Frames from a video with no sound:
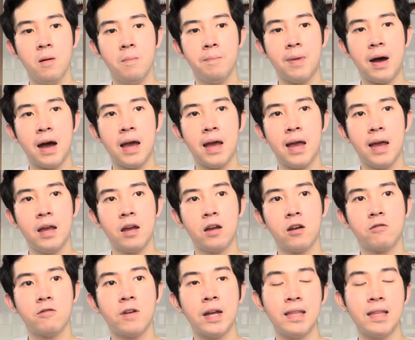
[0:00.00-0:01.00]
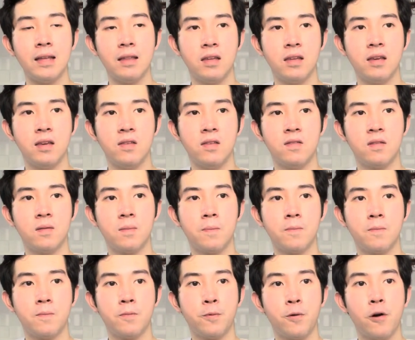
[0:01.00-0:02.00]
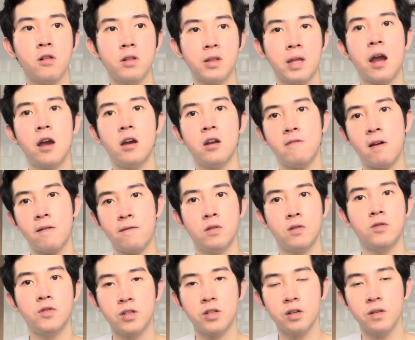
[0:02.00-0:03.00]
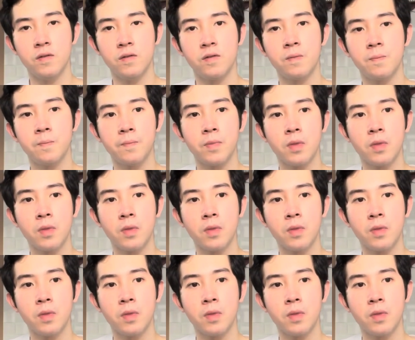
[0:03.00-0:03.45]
by creating these proletariat revolutions.